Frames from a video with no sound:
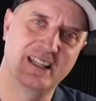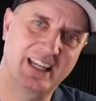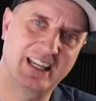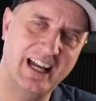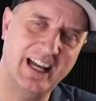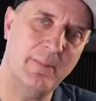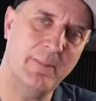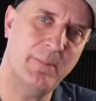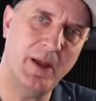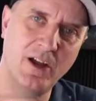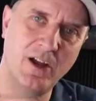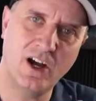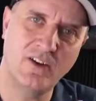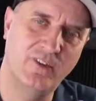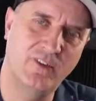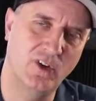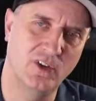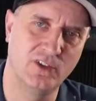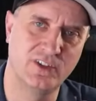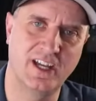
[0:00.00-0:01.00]
You got to pay
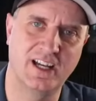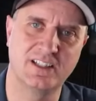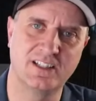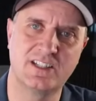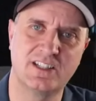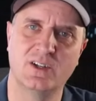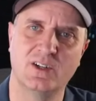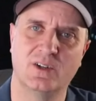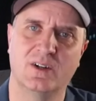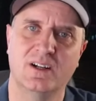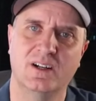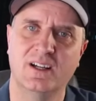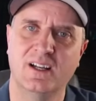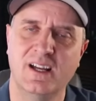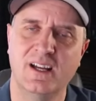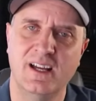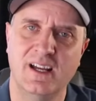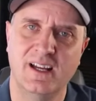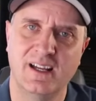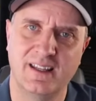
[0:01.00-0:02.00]
off old debt too.
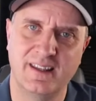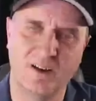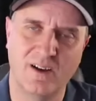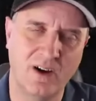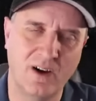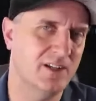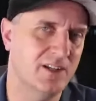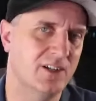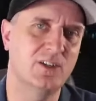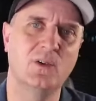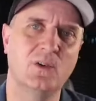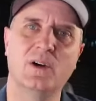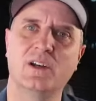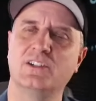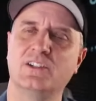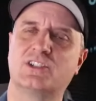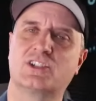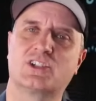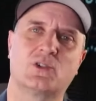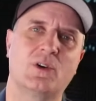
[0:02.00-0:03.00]
All you're
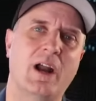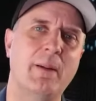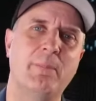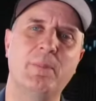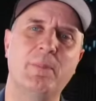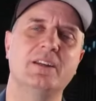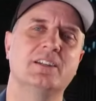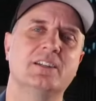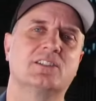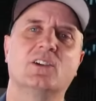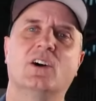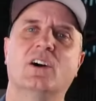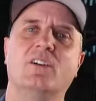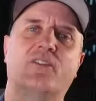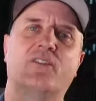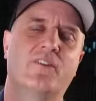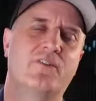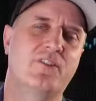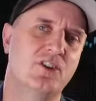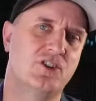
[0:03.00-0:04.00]
doing is strapping this
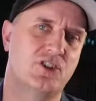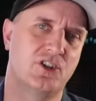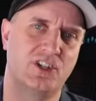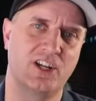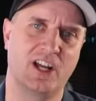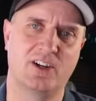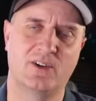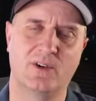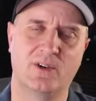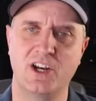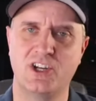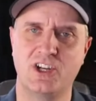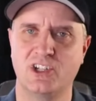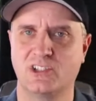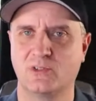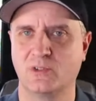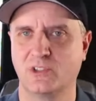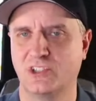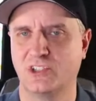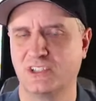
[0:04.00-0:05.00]
on for future
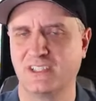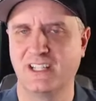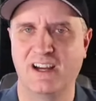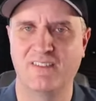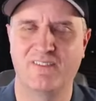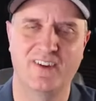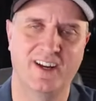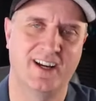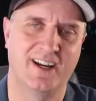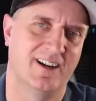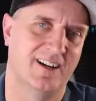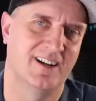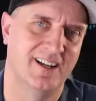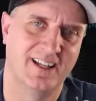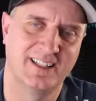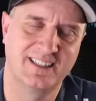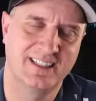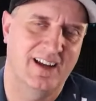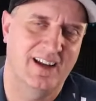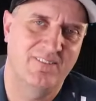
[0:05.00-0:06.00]
generations, which is not fair.
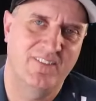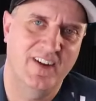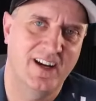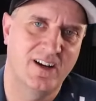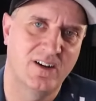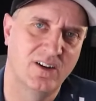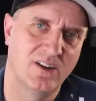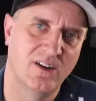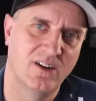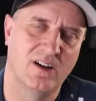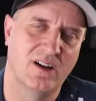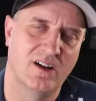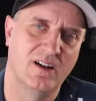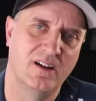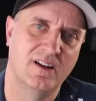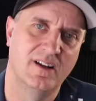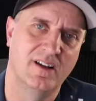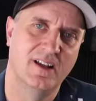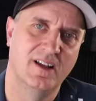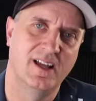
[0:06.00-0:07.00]
It's not fair at all.
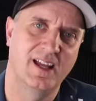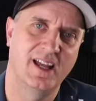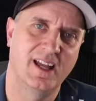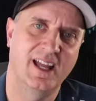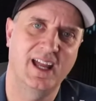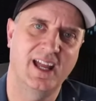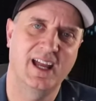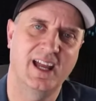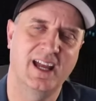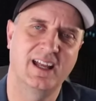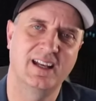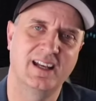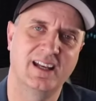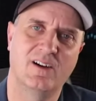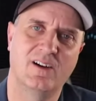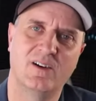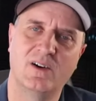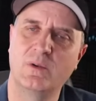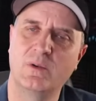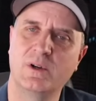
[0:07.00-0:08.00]
And
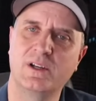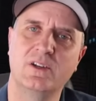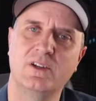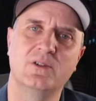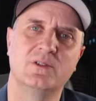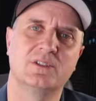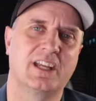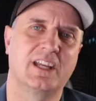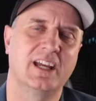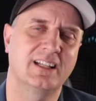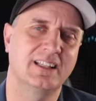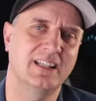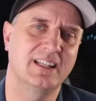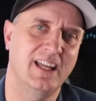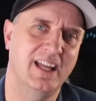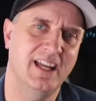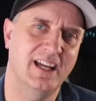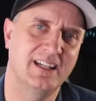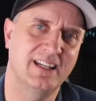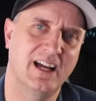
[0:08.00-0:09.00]
all we do is kick the
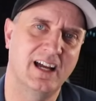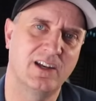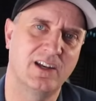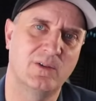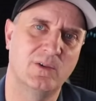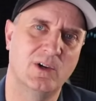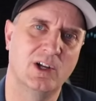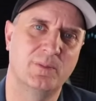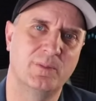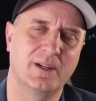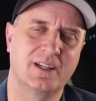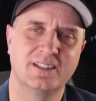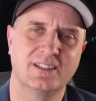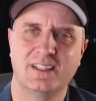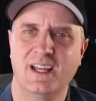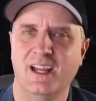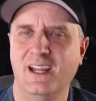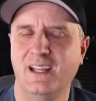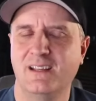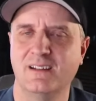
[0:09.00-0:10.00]
can down the road
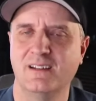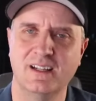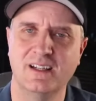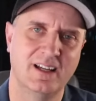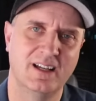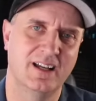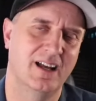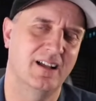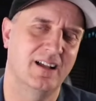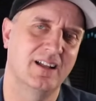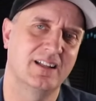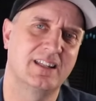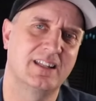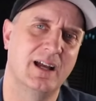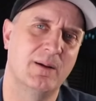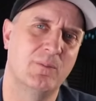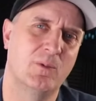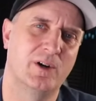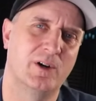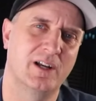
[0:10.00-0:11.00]
because, hey, I'll let
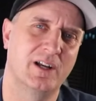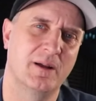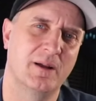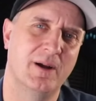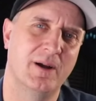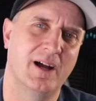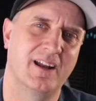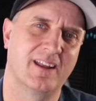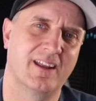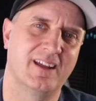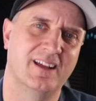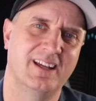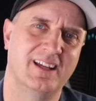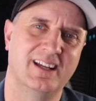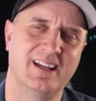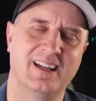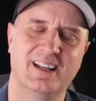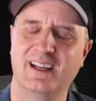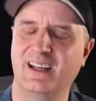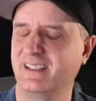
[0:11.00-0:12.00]
them worry about
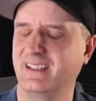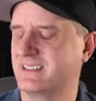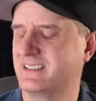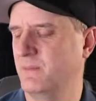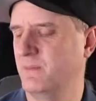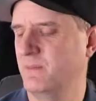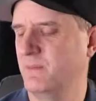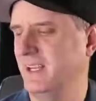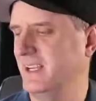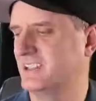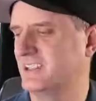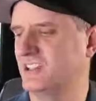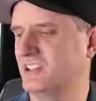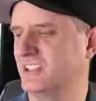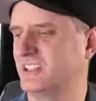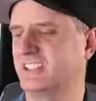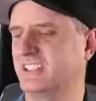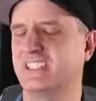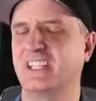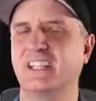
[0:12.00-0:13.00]
it. Uh, to me, it's
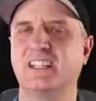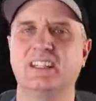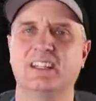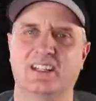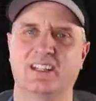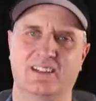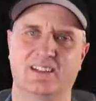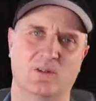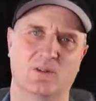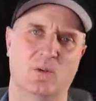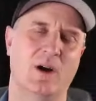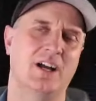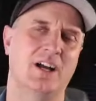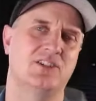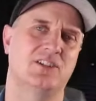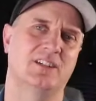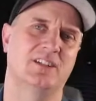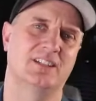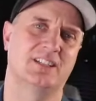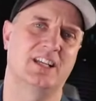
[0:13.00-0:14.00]
just sickening
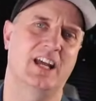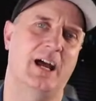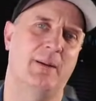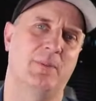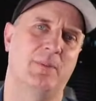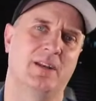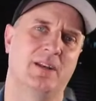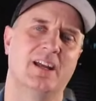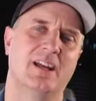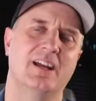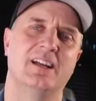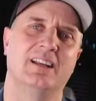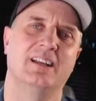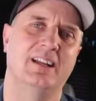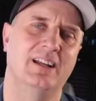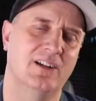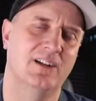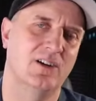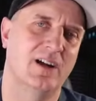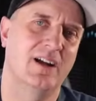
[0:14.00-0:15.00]
watching this happen
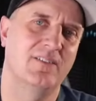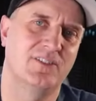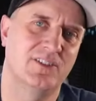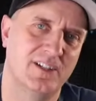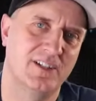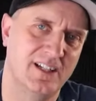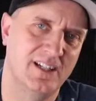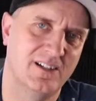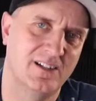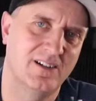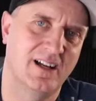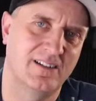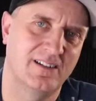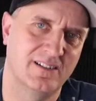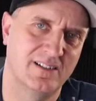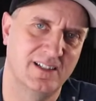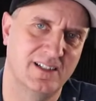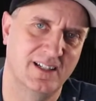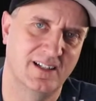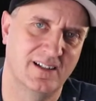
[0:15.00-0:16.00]
year after year
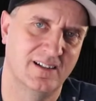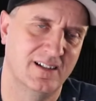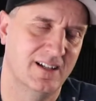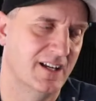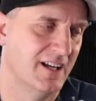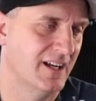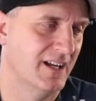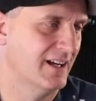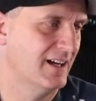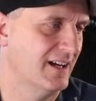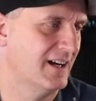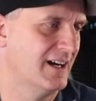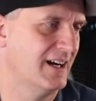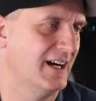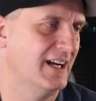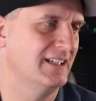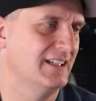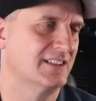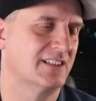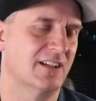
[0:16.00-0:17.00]
after year. All
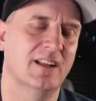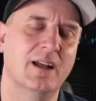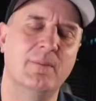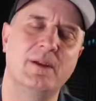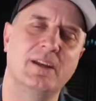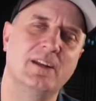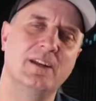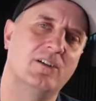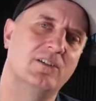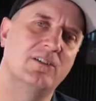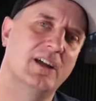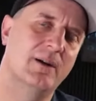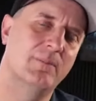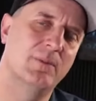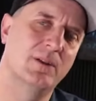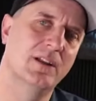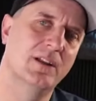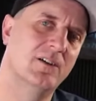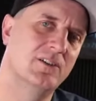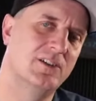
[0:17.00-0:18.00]
right. So let me know down
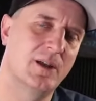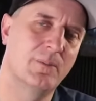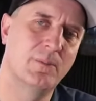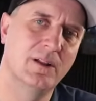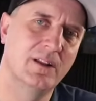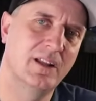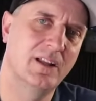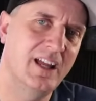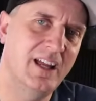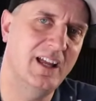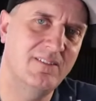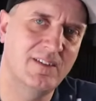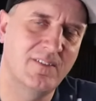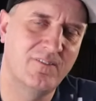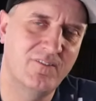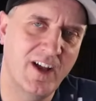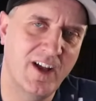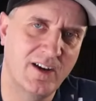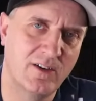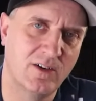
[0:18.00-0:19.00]
below. Do you believe the
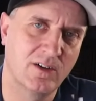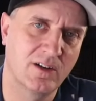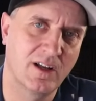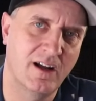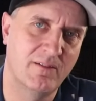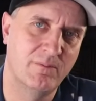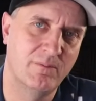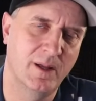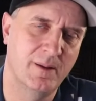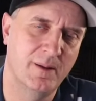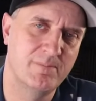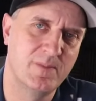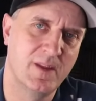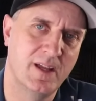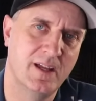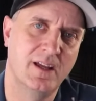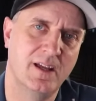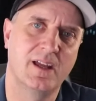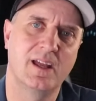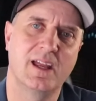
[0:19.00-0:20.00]
federal government
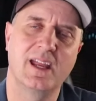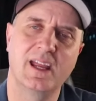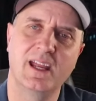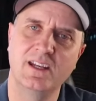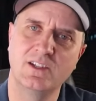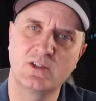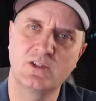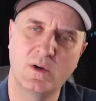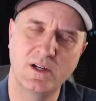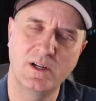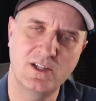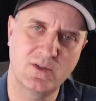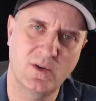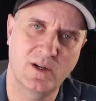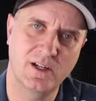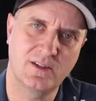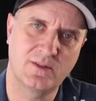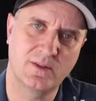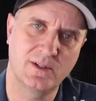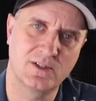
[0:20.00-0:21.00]
in
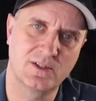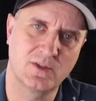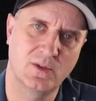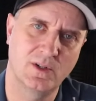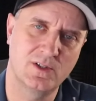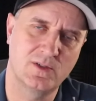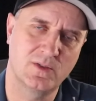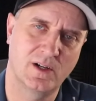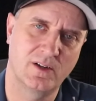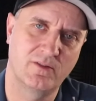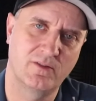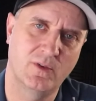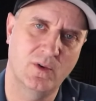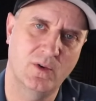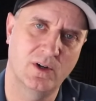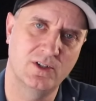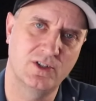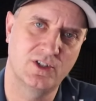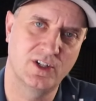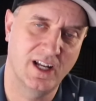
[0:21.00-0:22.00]
2023 or
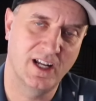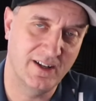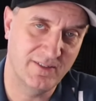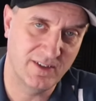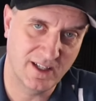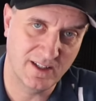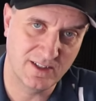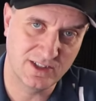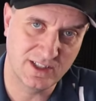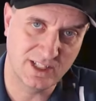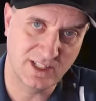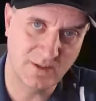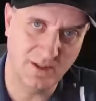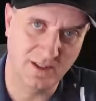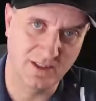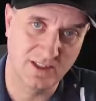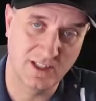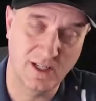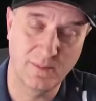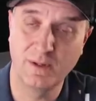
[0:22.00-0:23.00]
2024 should have another
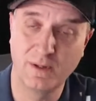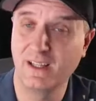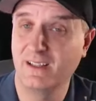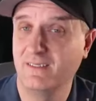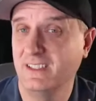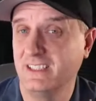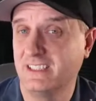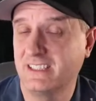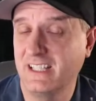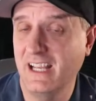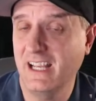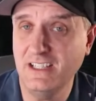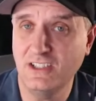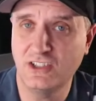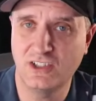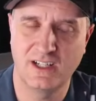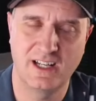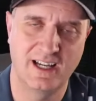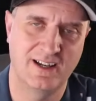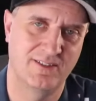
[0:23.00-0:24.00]
stimulus? Do you believe these
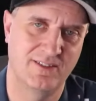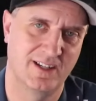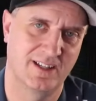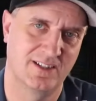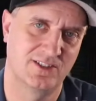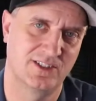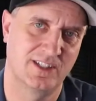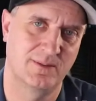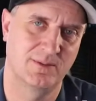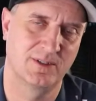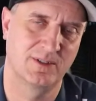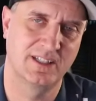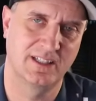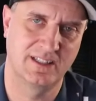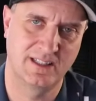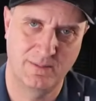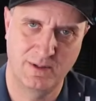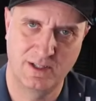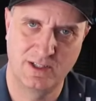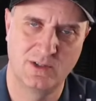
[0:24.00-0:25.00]
states should have another stimulus
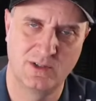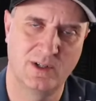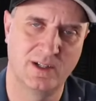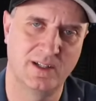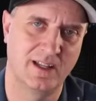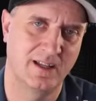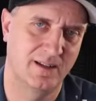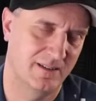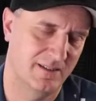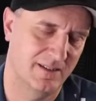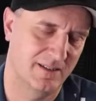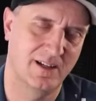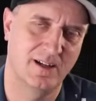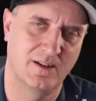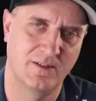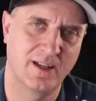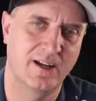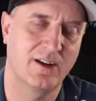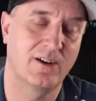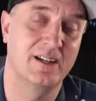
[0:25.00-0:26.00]
that they've been doing? That you
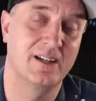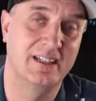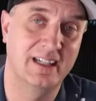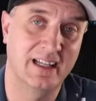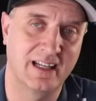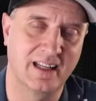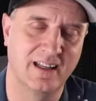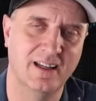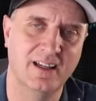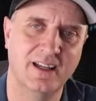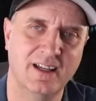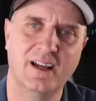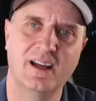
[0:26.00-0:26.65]
know they already did it.